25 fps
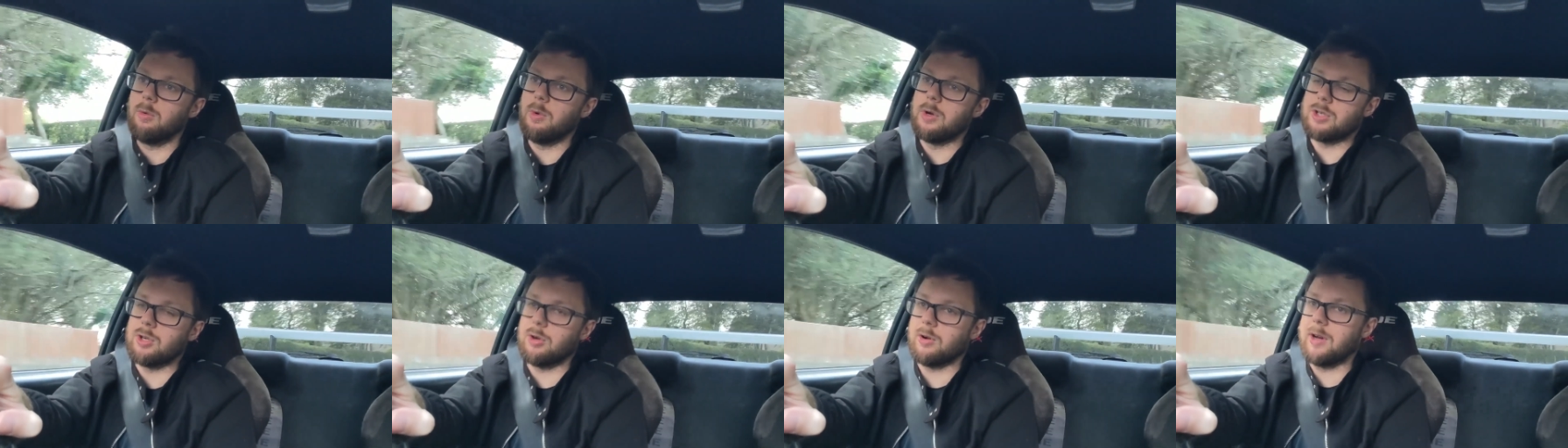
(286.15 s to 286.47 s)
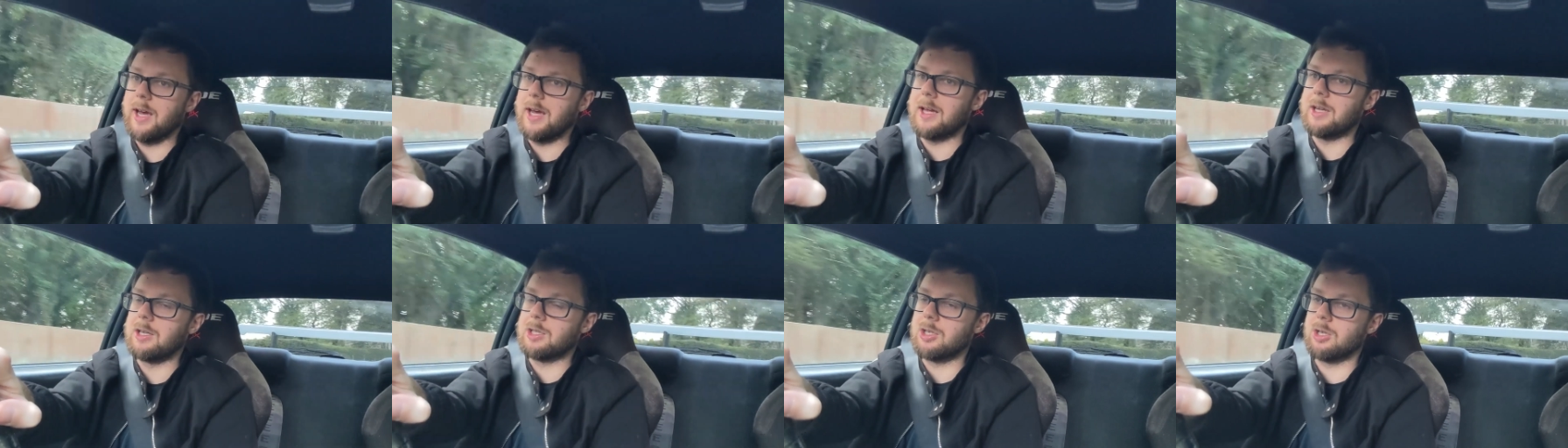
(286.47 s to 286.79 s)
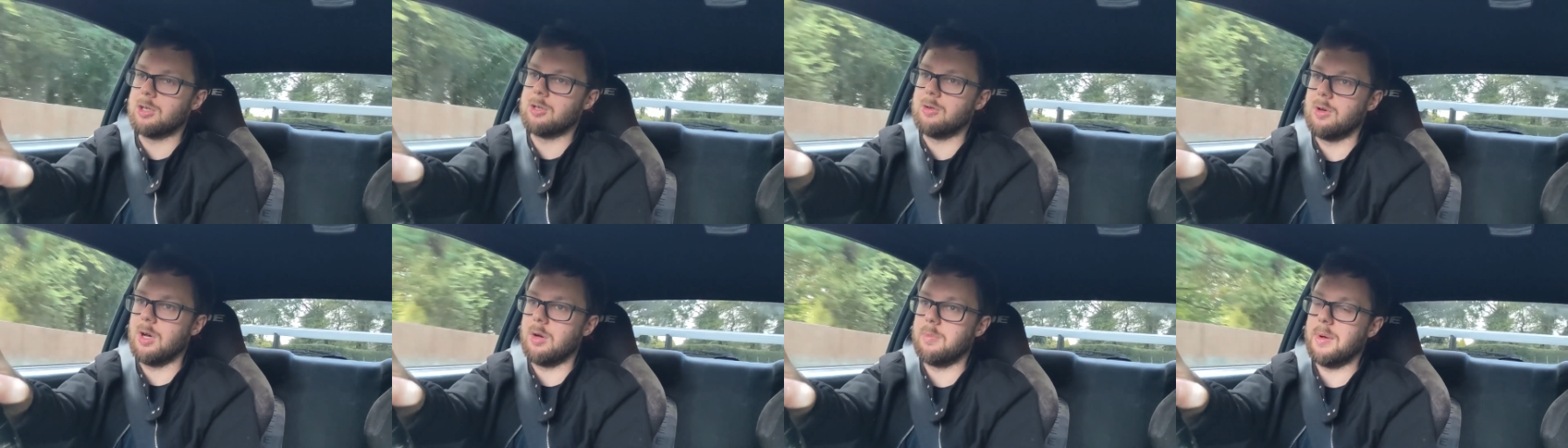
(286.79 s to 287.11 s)
which I'll get
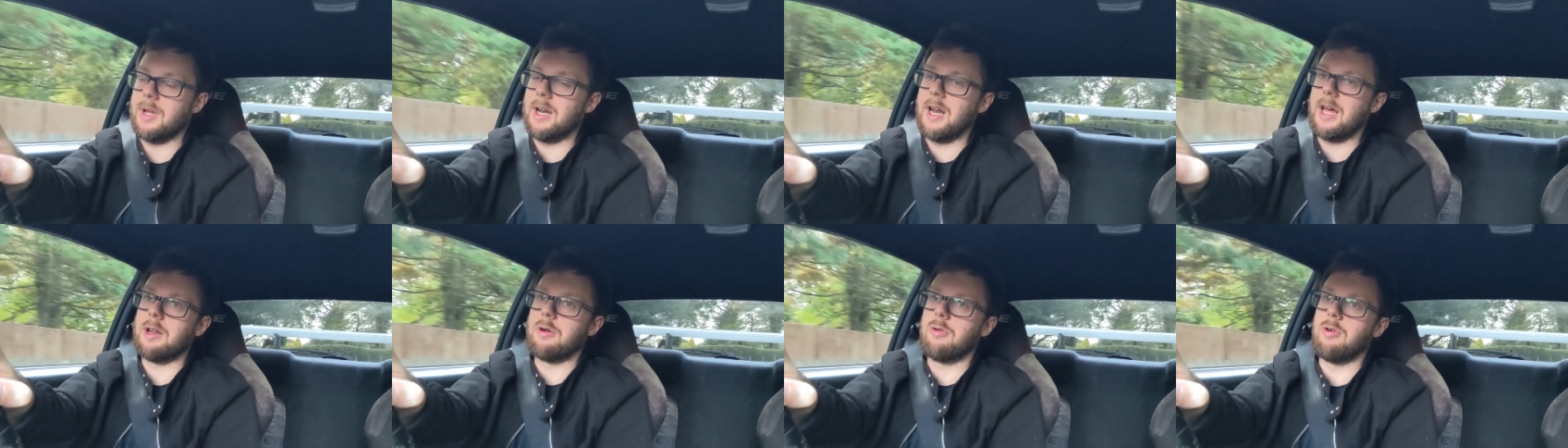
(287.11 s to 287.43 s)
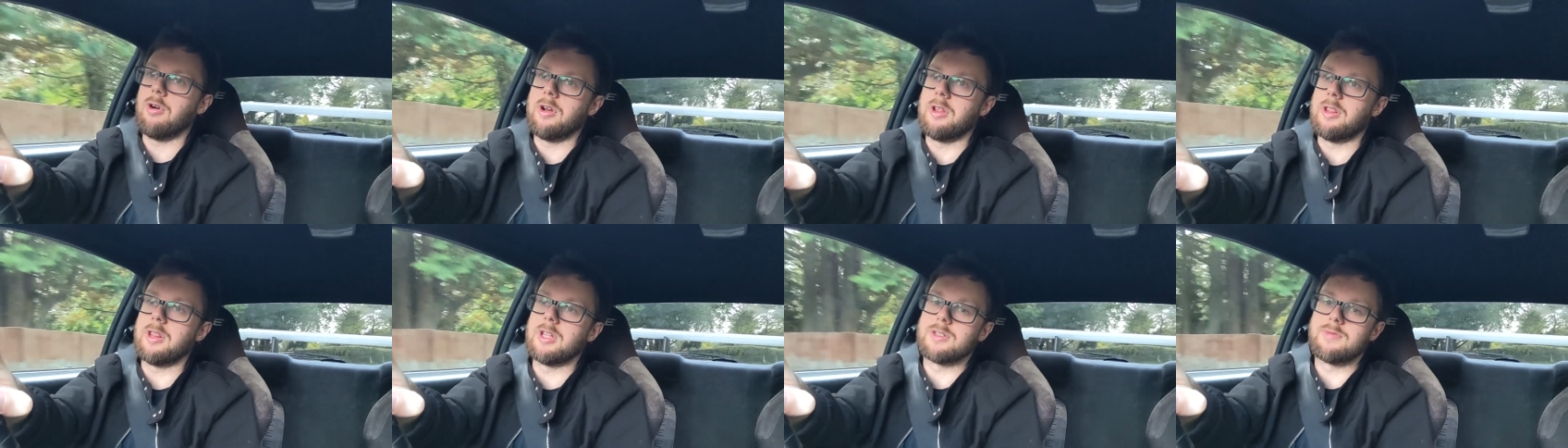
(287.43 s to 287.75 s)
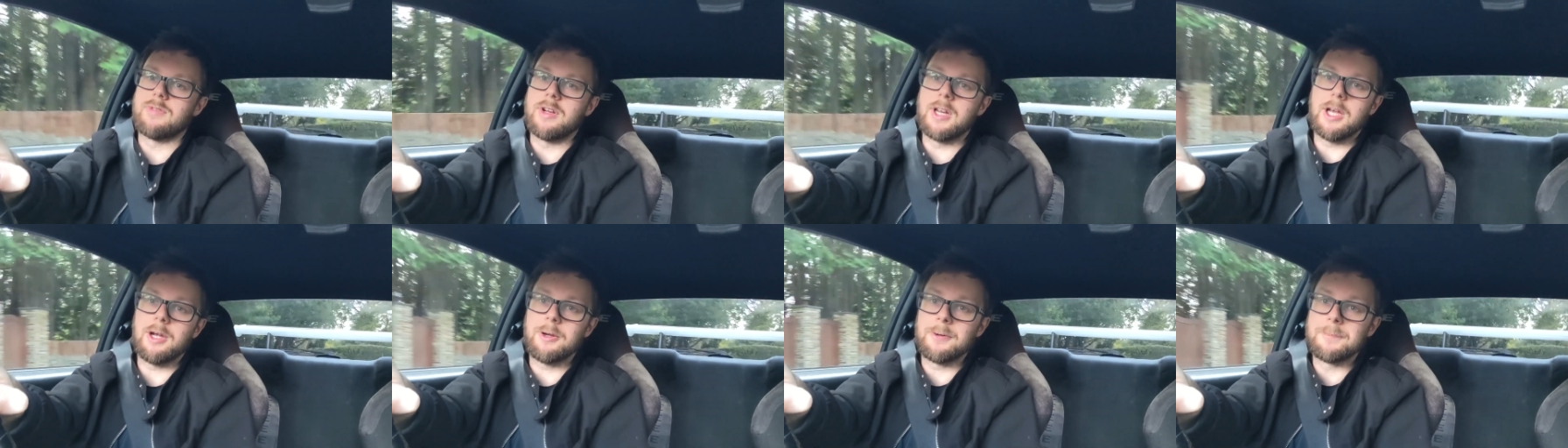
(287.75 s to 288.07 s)
into a bit later on in this
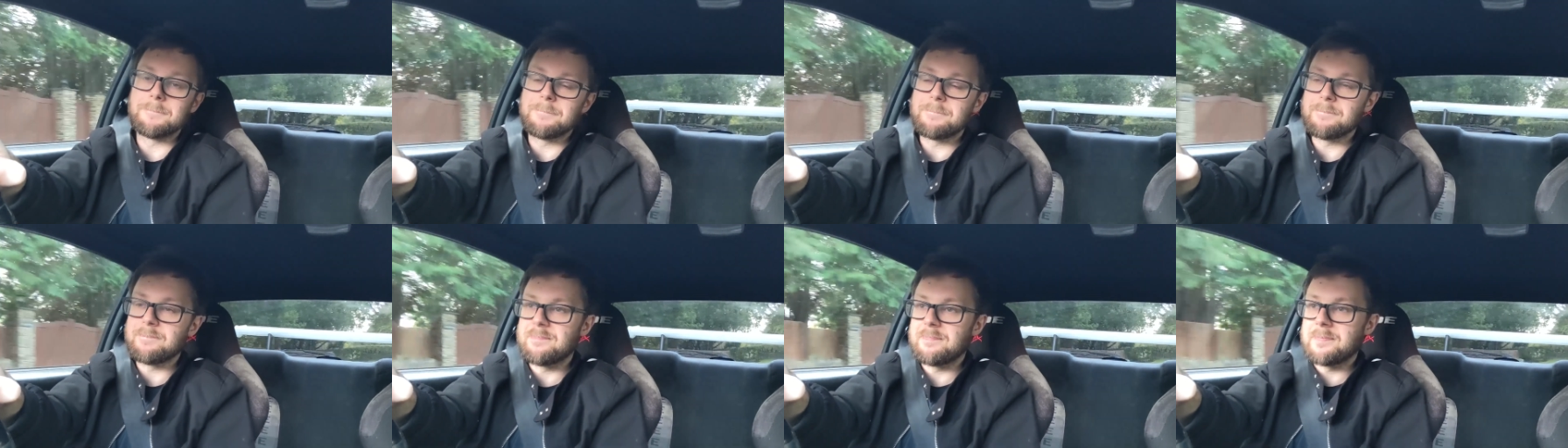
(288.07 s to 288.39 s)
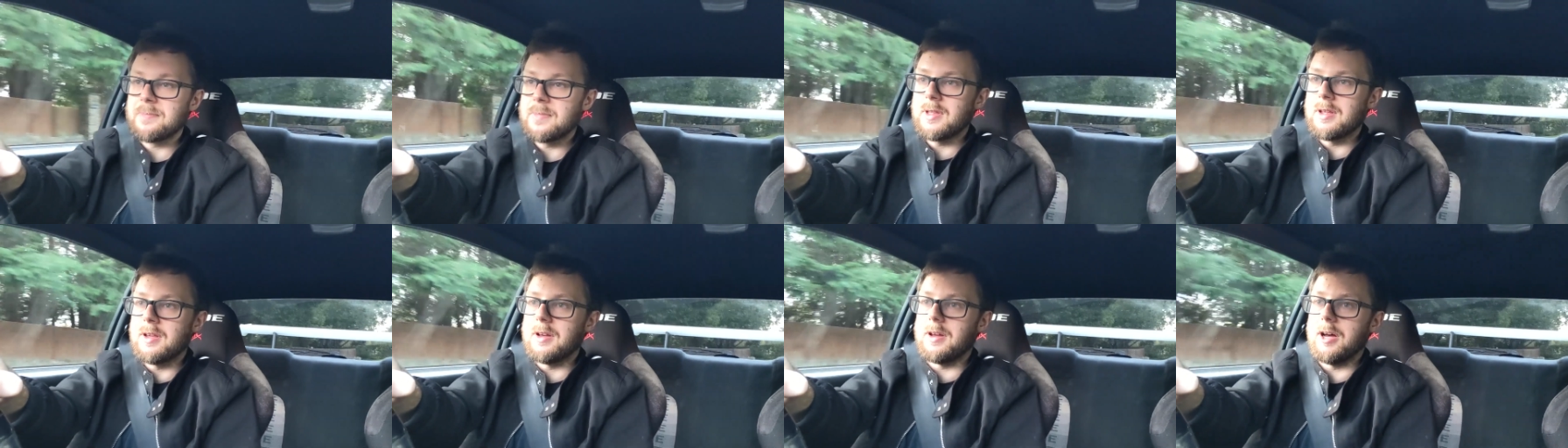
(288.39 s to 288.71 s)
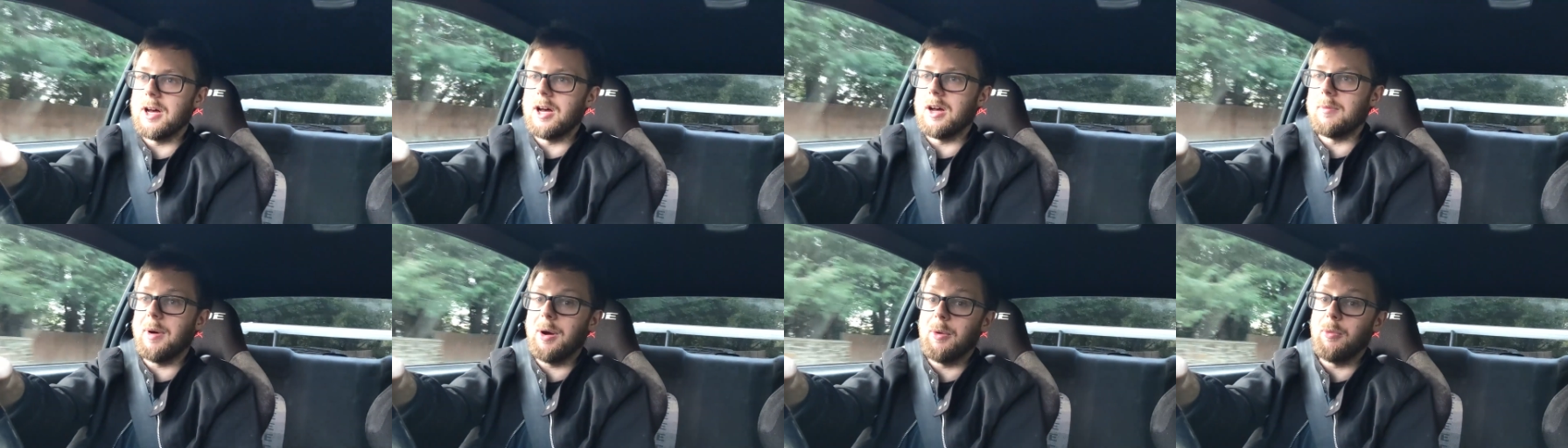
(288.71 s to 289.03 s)
video,
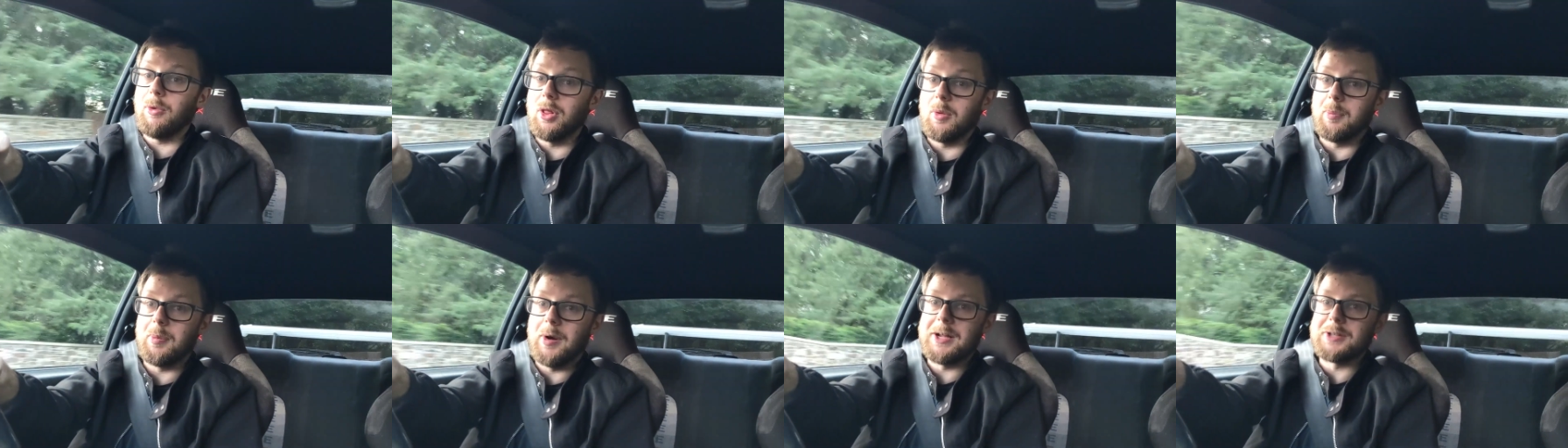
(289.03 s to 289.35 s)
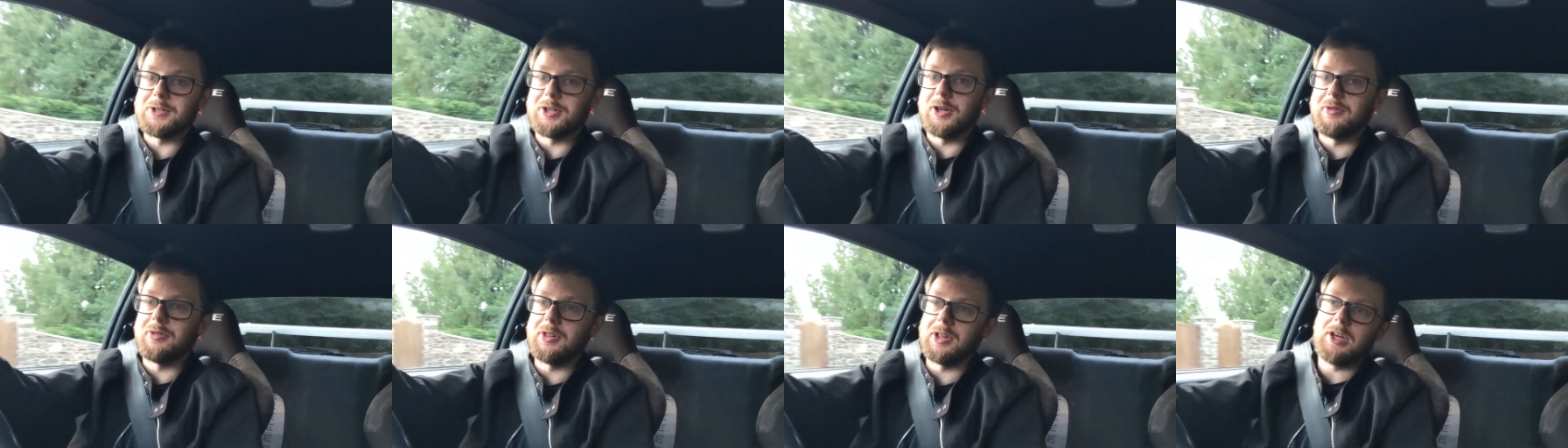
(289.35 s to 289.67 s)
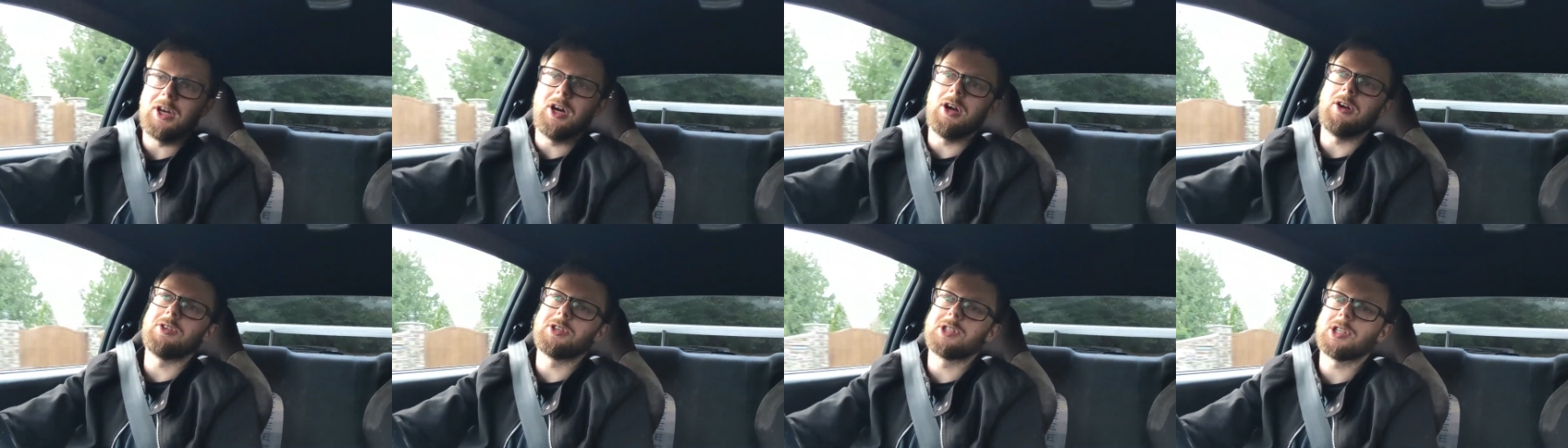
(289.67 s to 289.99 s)
about what the plans are for the
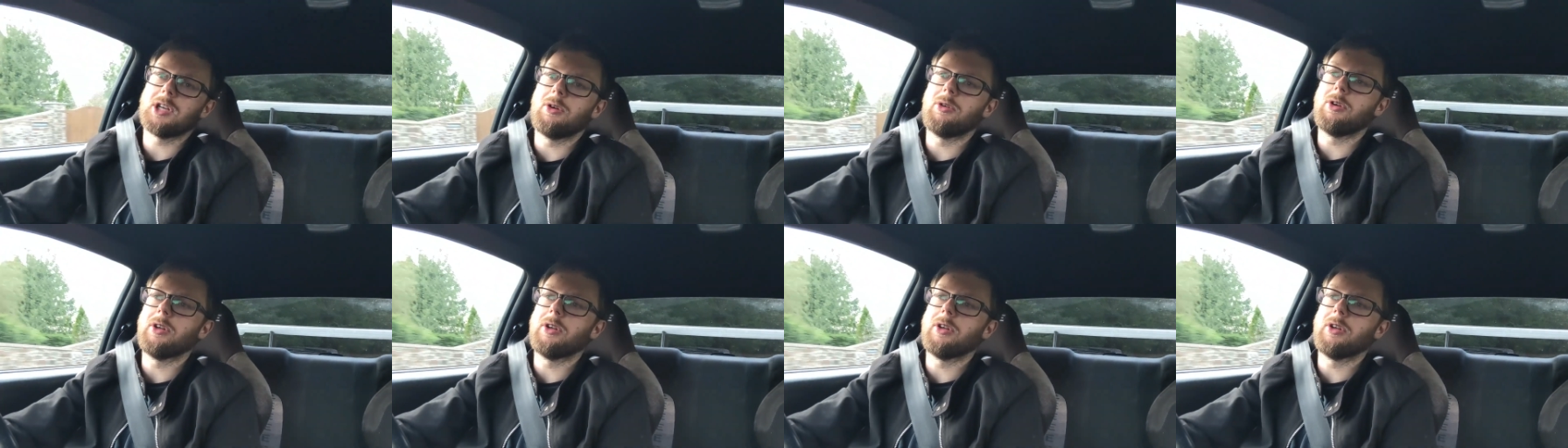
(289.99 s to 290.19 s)
car and so